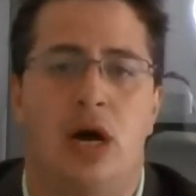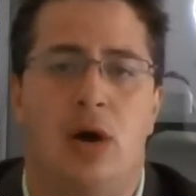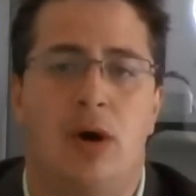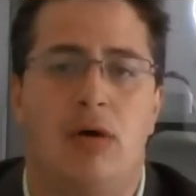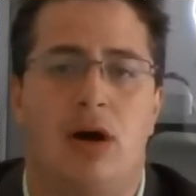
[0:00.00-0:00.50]

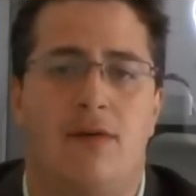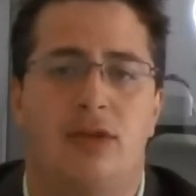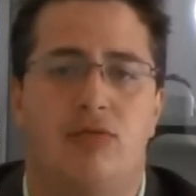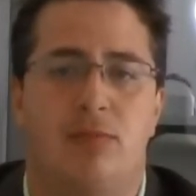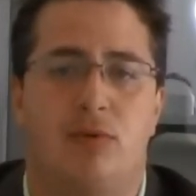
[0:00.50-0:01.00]
well off
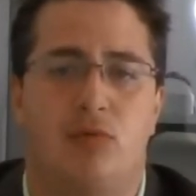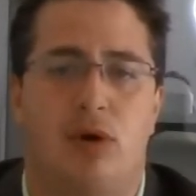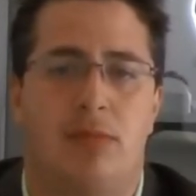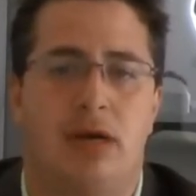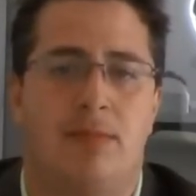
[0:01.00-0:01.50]
the
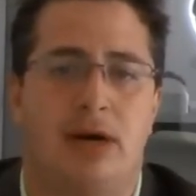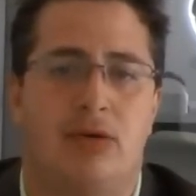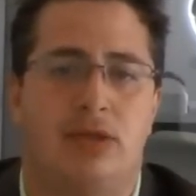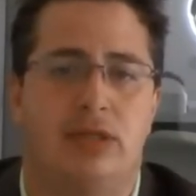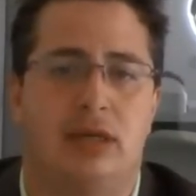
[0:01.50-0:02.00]
3.1 million
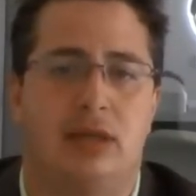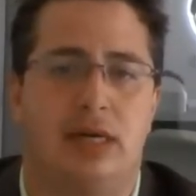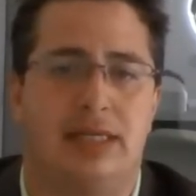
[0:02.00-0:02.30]
barrels decline